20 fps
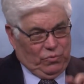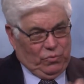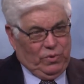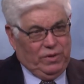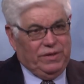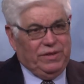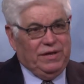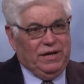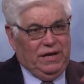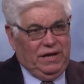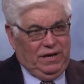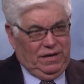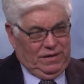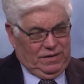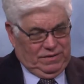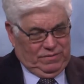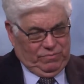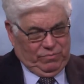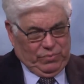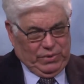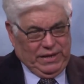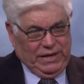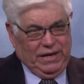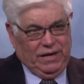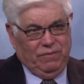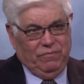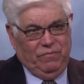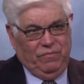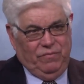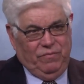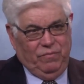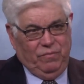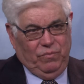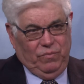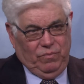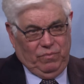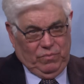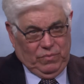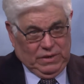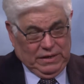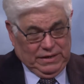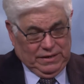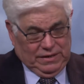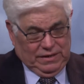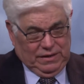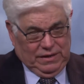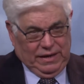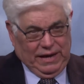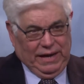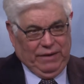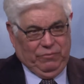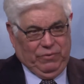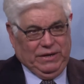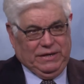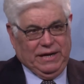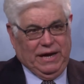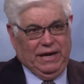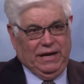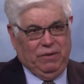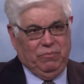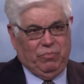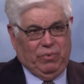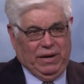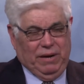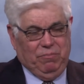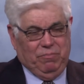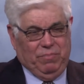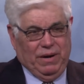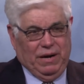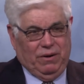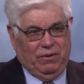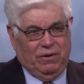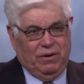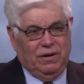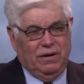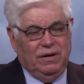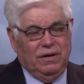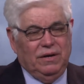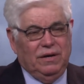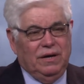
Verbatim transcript: with the bringing of uh, and retaining brain power,